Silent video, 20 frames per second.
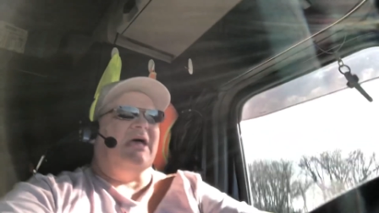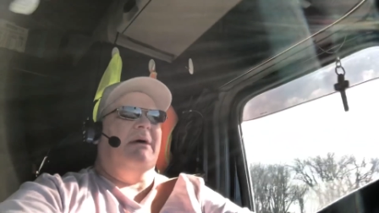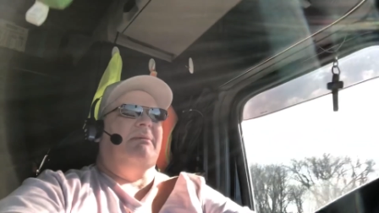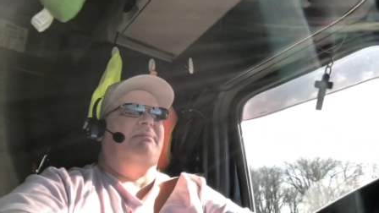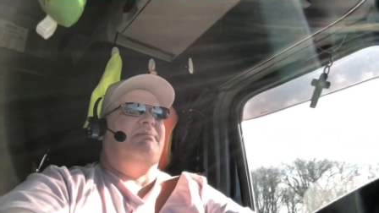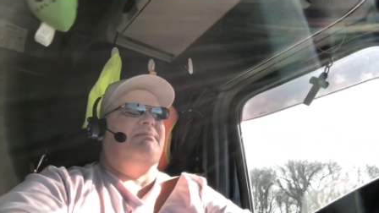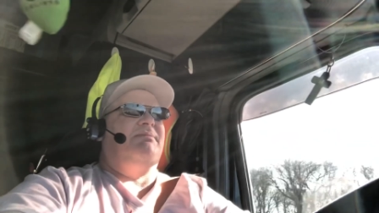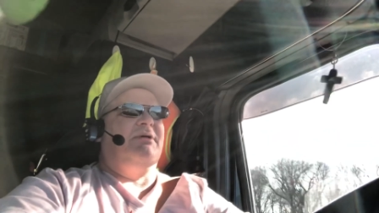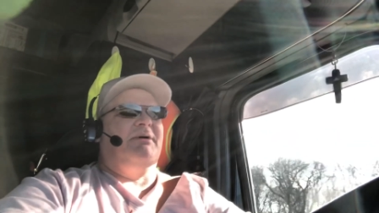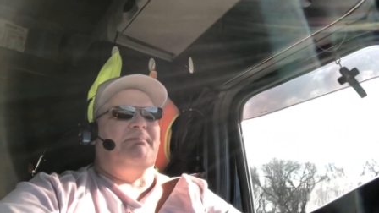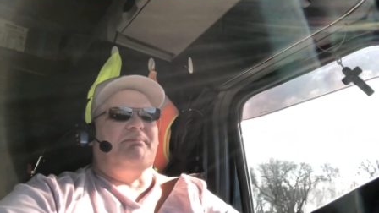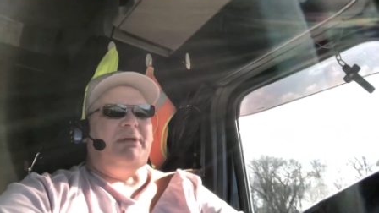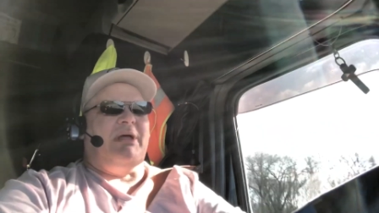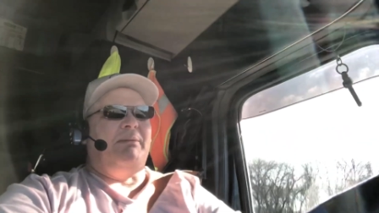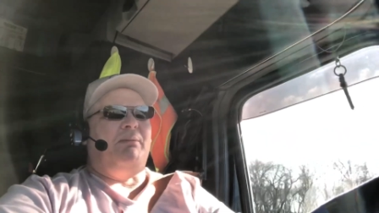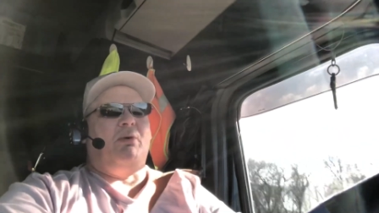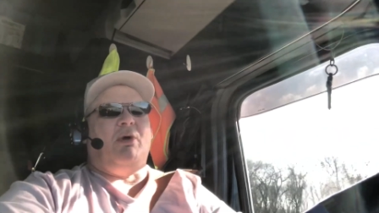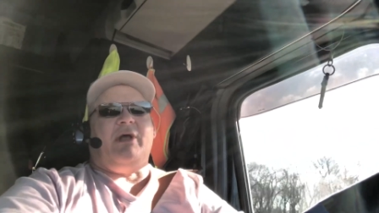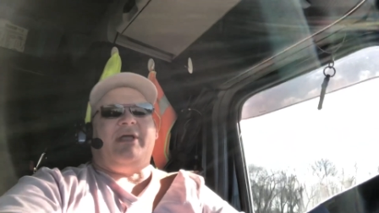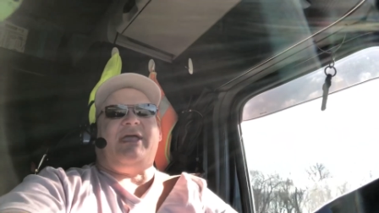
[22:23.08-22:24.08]
and the
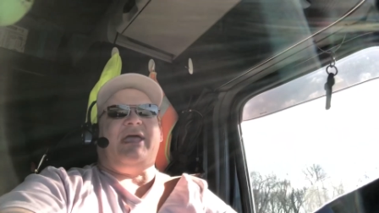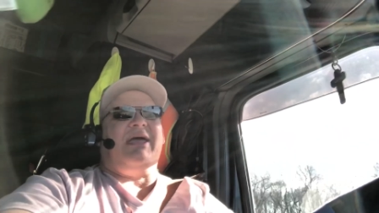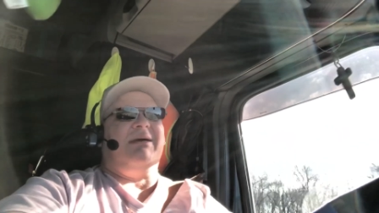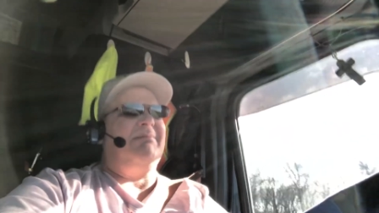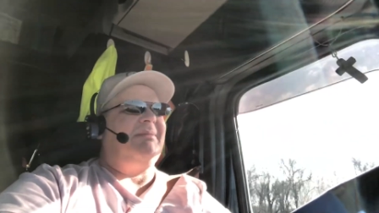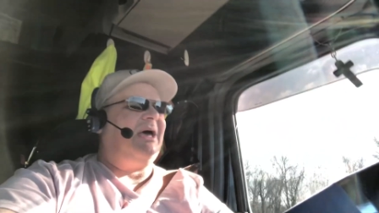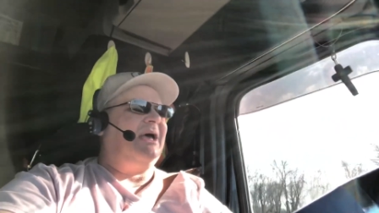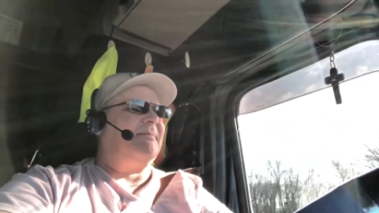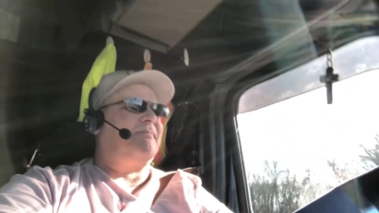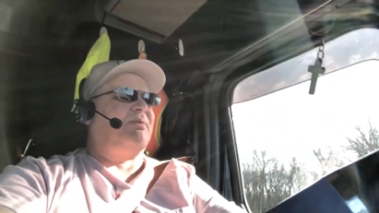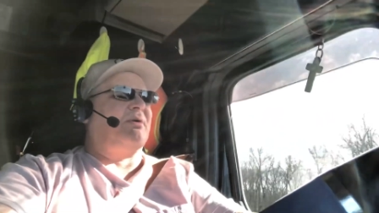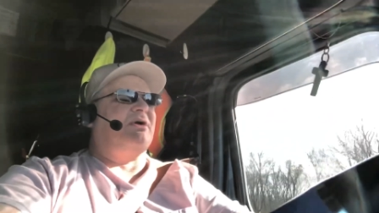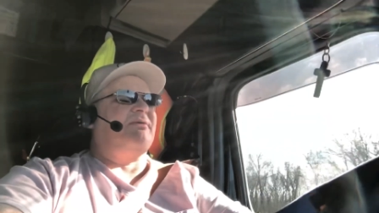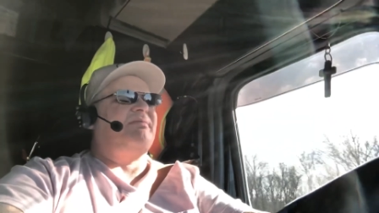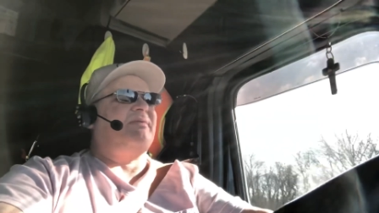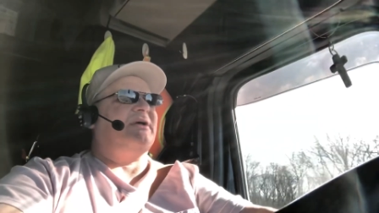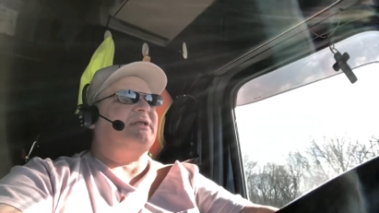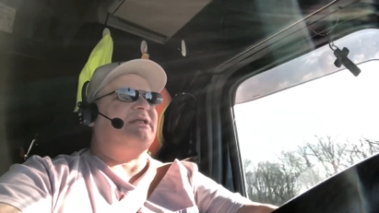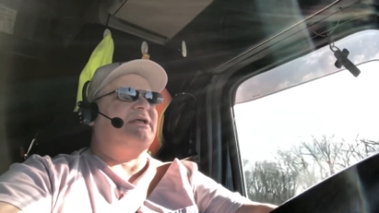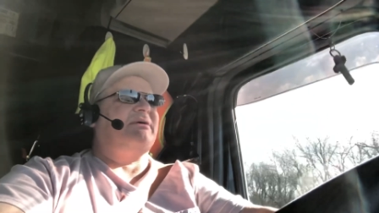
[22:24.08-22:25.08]
blood work came back
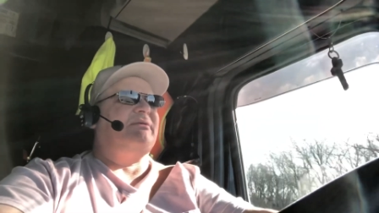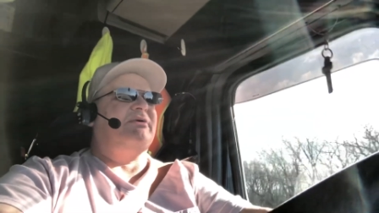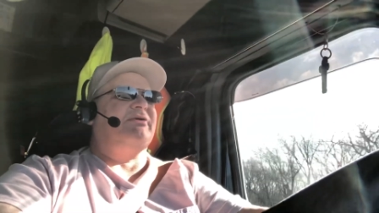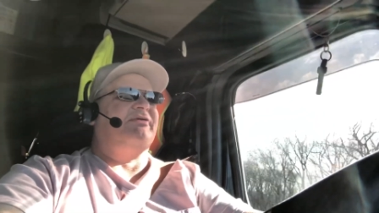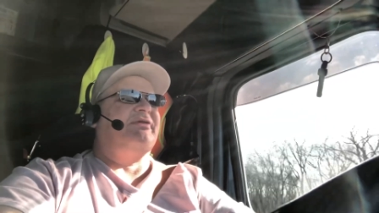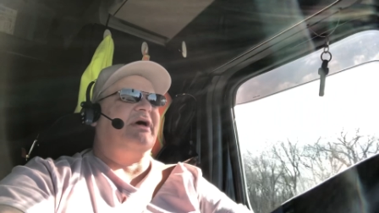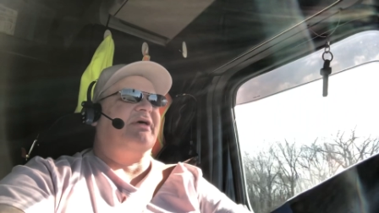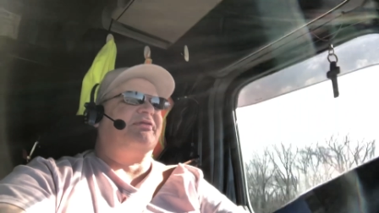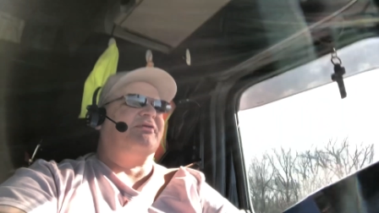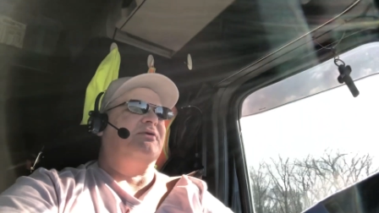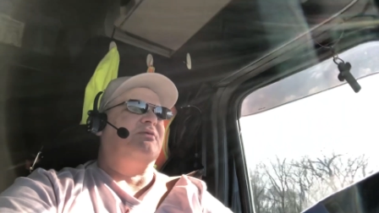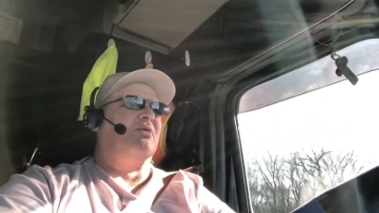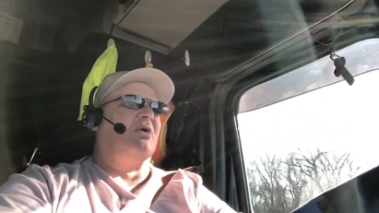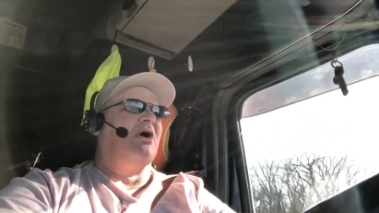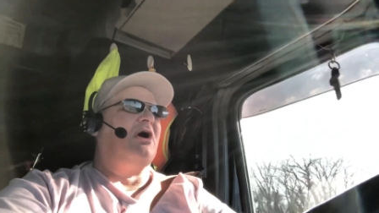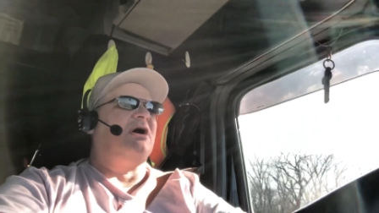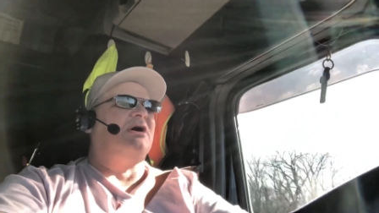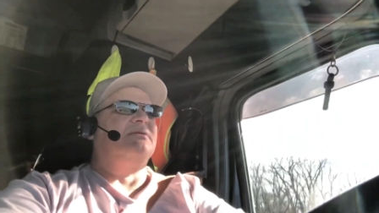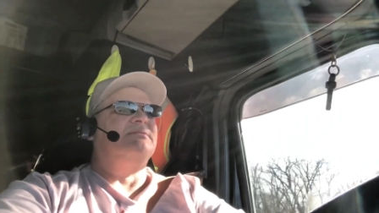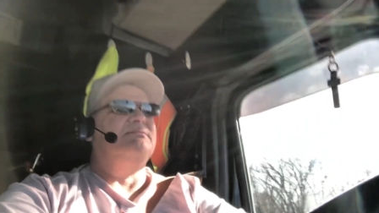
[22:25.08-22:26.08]
perfect. There was nothing
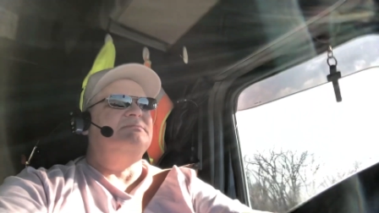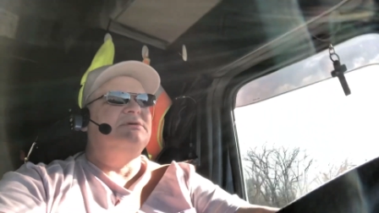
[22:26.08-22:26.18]
wrong,